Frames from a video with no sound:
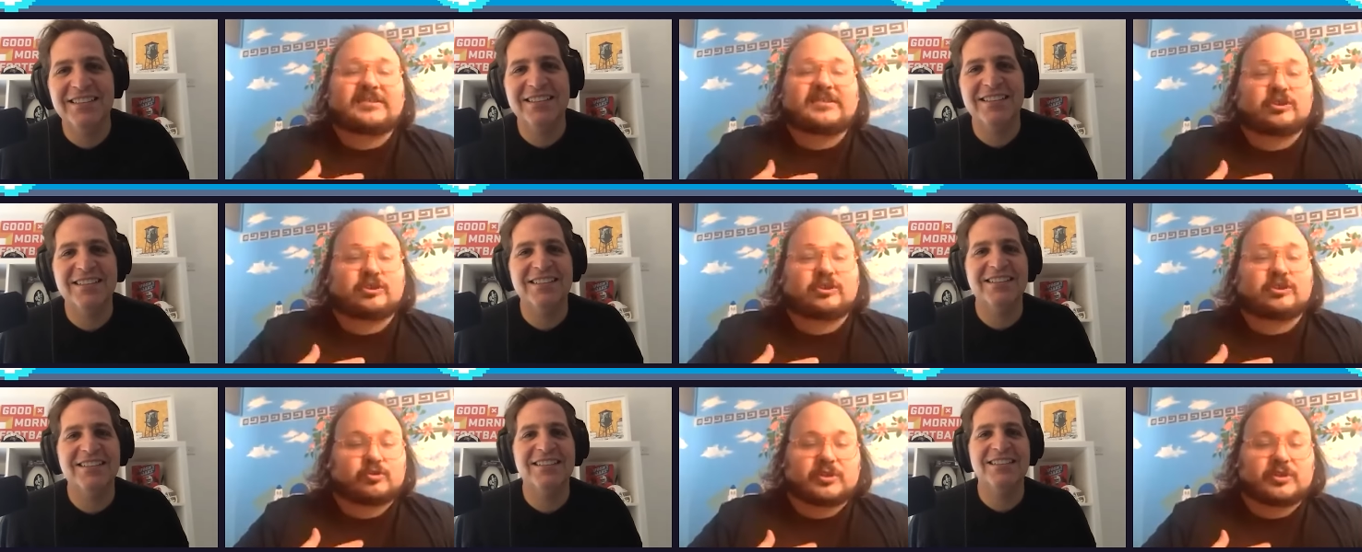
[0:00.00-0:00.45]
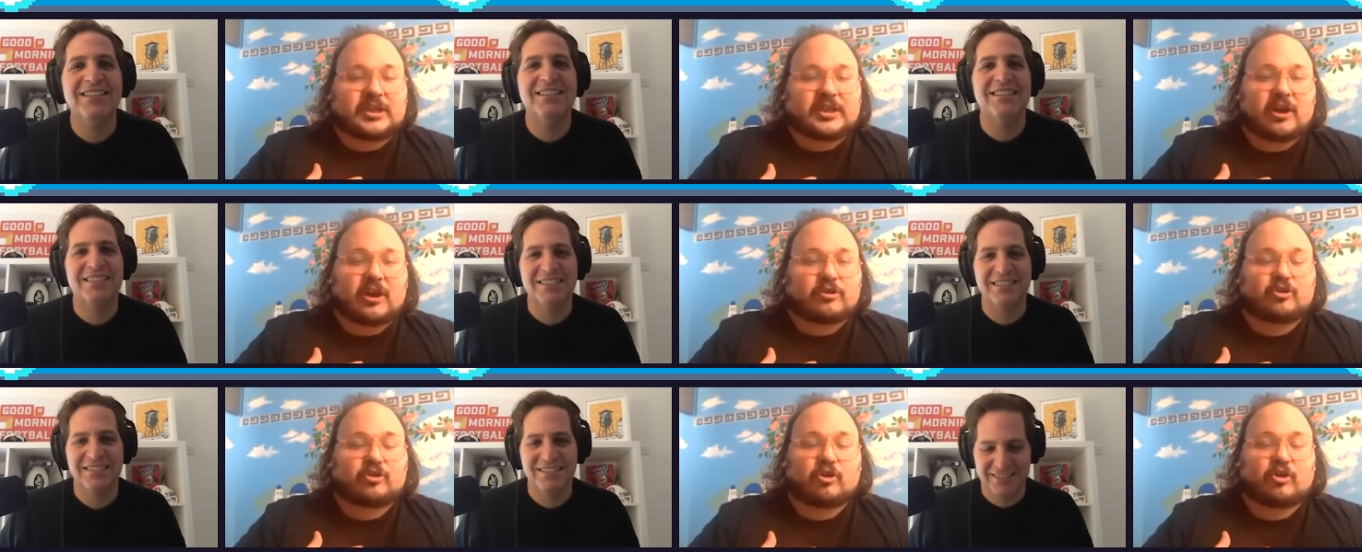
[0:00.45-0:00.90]
Speaker 1: I still do the
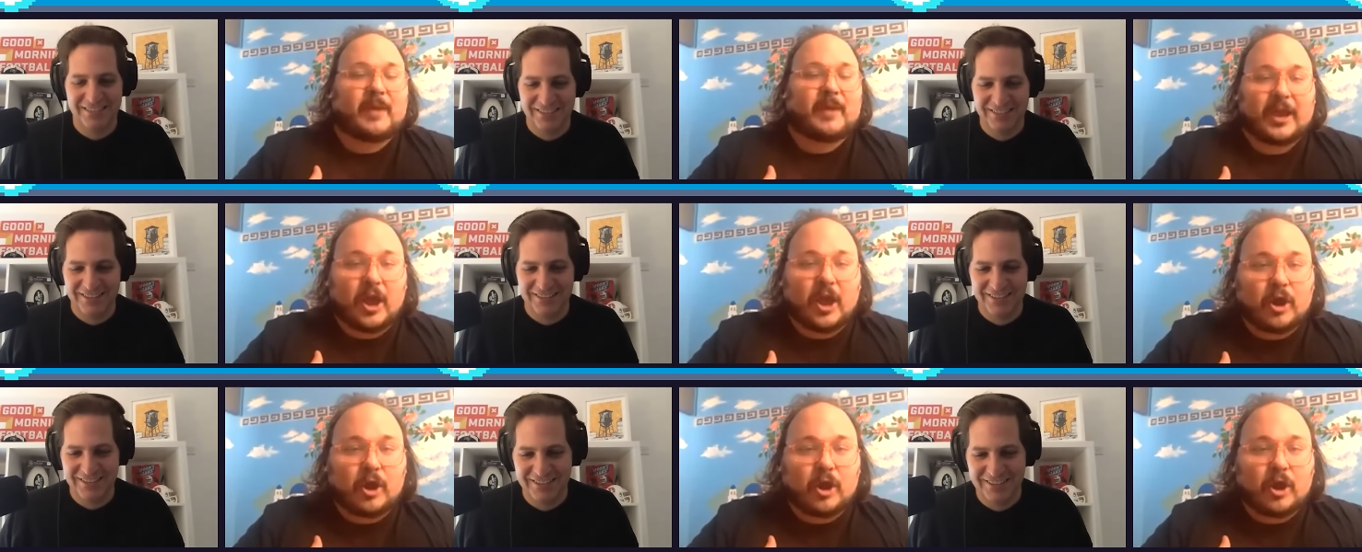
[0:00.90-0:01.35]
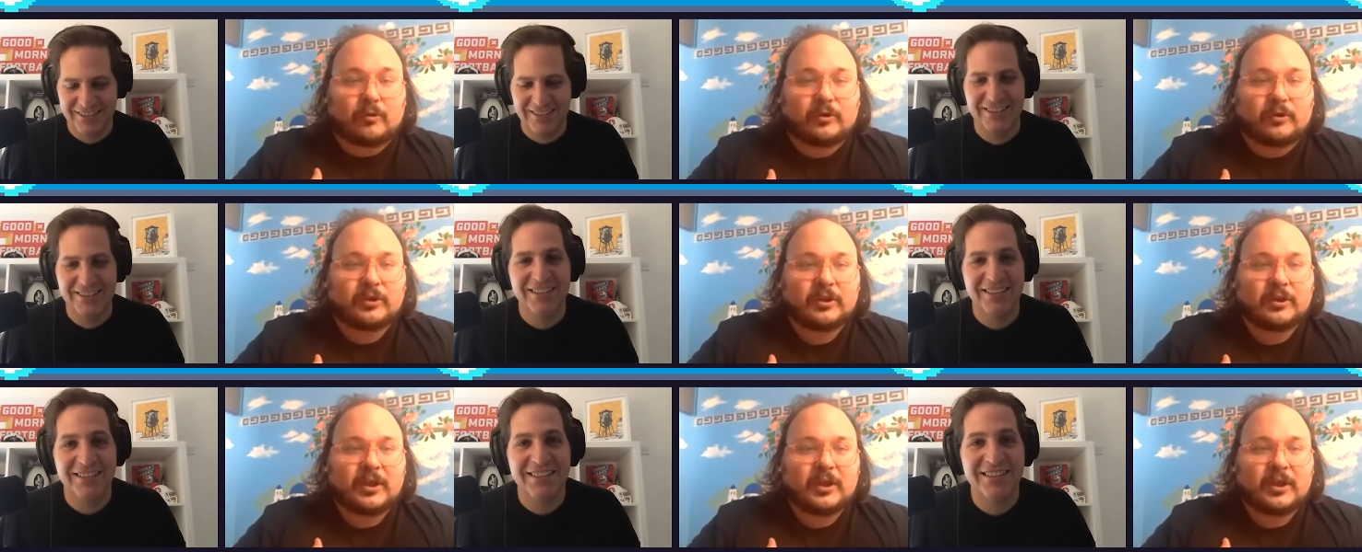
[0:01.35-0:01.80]
character on my
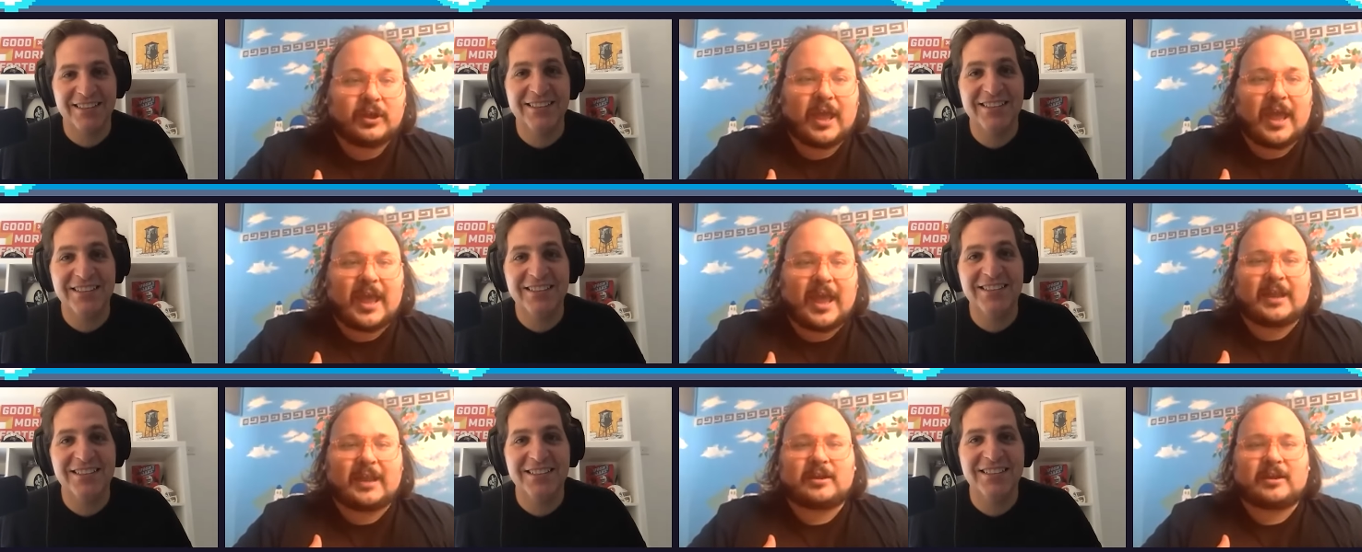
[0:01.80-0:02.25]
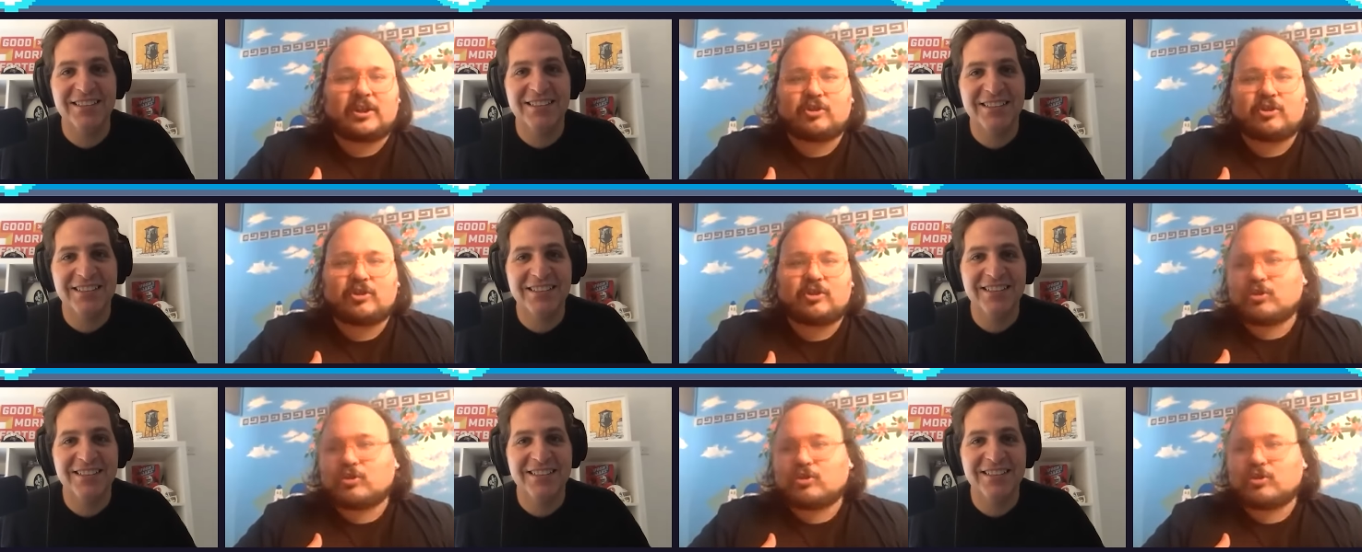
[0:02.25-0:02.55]
own, and